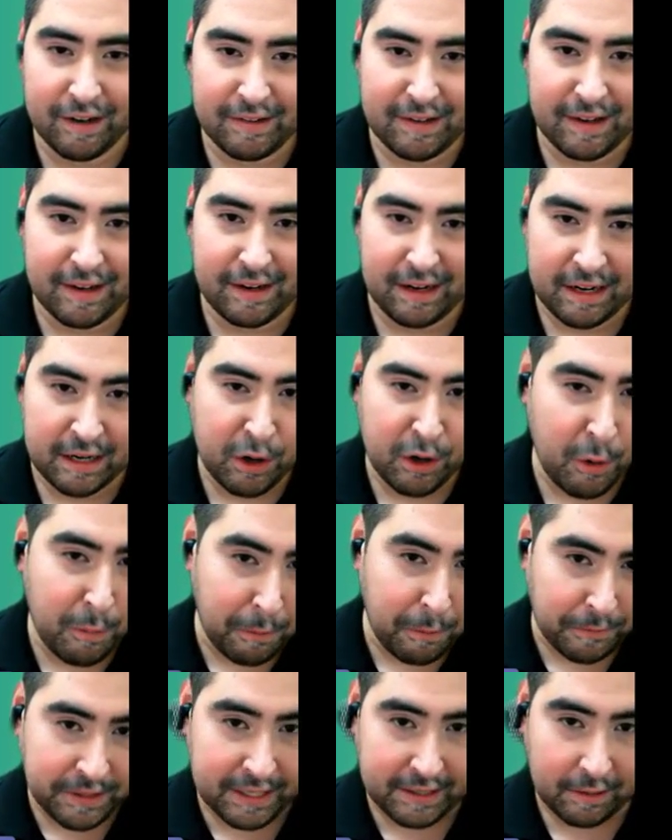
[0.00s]
of content in
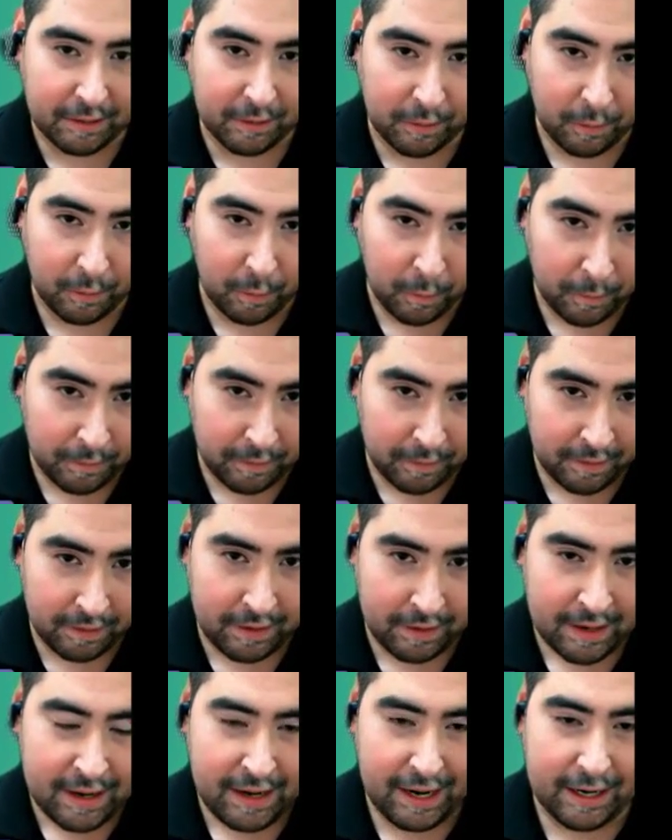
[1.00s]
no particular
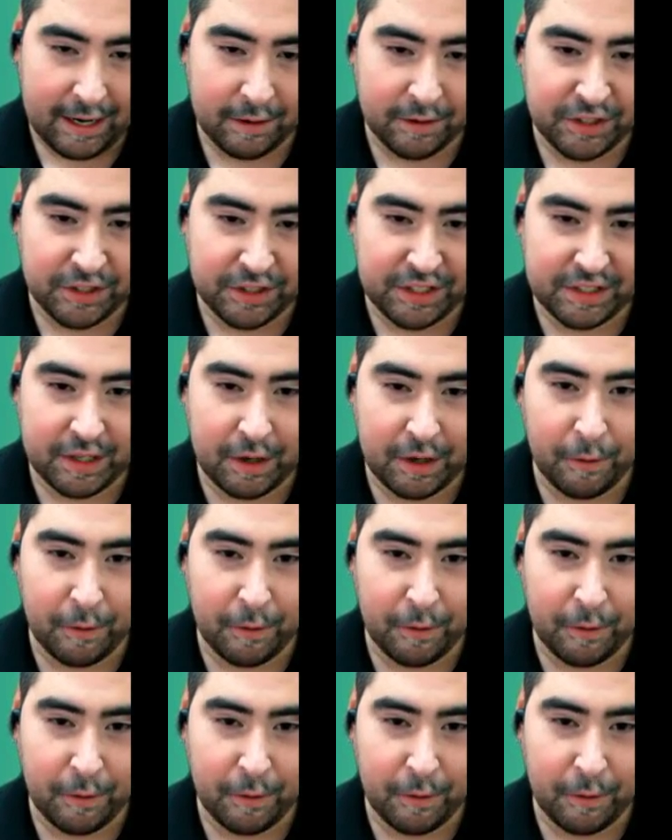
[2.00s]
order, and it'll